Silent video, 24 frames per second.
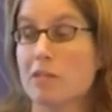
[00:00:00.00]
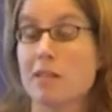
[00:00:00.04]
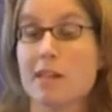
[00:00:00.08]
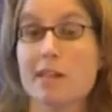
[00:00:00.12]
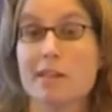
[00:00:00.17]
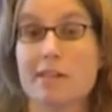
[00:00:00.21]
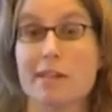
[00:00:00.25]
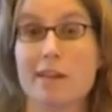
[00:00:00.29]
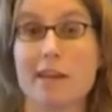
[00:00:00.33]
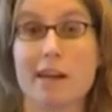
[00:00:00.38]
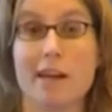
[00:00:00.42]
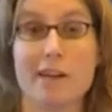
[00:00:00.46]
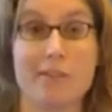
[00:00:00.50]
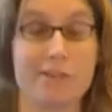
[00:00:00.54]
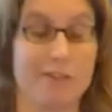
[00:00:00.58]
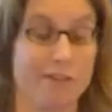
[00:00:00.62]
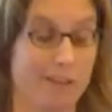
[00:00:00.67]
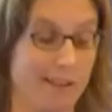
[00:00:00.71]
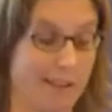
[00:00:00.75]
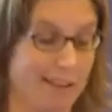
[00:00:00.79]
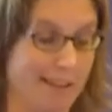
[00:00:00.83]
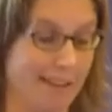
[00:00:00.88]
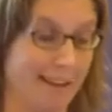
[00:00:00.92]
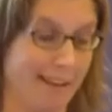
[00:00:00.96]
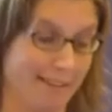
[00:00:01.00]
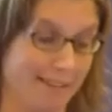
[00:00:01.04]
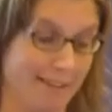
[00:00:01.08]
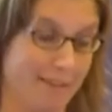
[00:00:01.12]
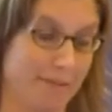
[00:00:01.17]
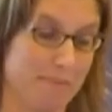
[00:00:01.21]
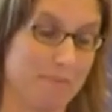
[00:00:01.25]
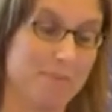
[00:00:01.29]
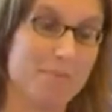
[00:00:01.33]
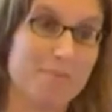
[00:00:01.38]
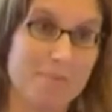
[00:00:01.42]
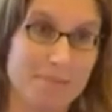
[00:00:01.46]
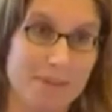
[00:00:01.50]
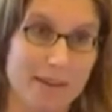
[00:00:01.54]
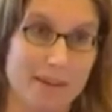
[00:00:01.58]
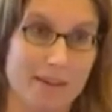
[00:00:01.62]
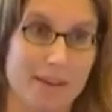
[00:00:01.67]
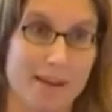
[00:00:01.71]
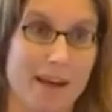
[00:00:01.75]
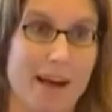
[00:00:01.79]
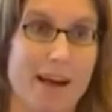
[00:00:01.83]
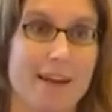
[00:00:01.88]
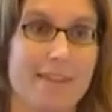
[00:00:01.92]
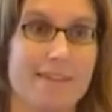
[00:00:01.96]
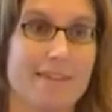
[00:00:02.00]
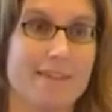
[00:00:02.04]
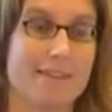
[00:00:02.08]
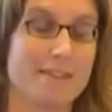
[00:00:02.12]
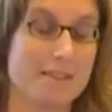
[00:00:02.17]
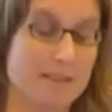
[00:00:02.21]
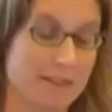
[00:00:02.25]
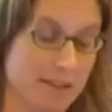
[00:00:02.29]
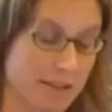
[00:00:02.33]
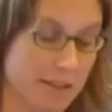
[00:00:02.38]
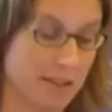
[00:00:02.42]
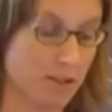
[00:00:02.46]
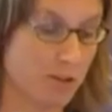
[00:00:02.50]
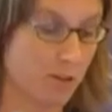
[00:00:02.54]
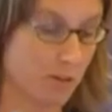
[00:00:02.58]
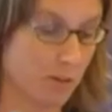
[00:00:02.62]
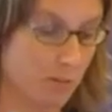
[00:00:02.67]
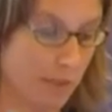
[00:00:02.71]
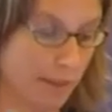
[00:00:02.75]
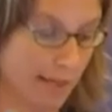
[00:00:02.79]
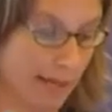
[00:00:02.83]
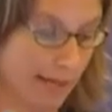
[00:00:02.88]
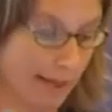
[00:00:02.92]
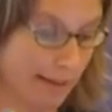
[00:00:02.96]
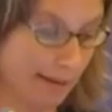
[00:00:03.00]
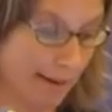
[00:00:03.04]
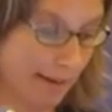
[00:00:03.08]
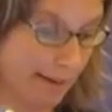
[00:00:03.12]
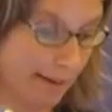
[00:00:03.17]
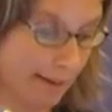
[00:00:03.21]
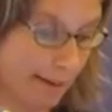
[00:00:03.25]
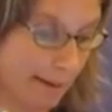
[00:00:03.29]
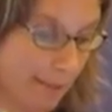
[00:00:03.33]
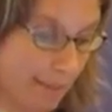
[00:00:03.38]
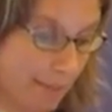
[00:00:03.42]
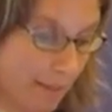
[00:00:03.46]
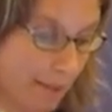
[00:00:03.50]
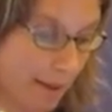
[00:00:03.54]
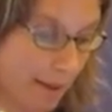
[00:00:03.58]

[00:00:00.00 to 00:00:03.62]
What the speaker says: an indicator in the end. At least it should be like that.